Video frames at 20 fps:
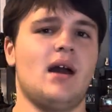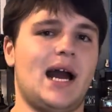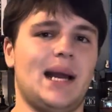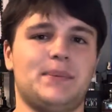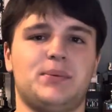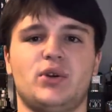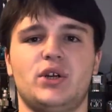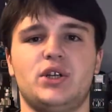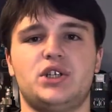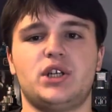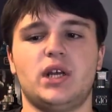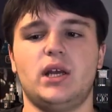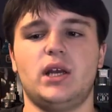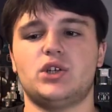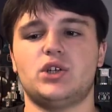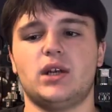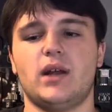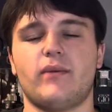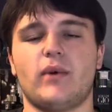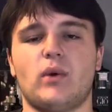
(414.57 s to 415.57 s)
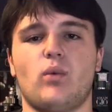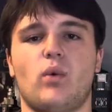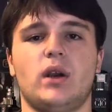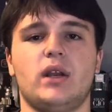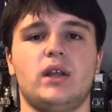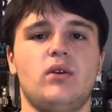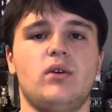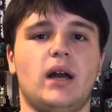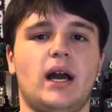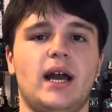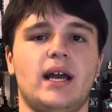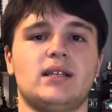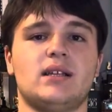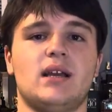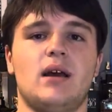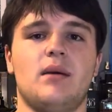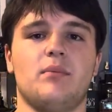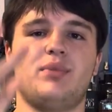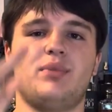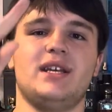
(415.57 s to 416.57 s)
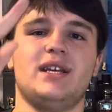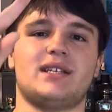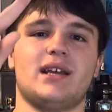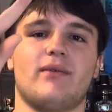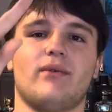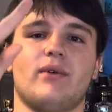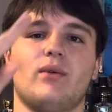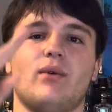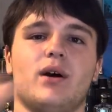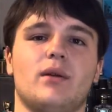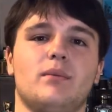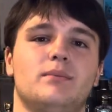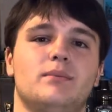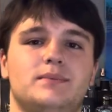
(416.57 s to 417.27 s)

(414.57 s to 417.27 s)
I appreciate each and every one of you guys. Peace, everyone.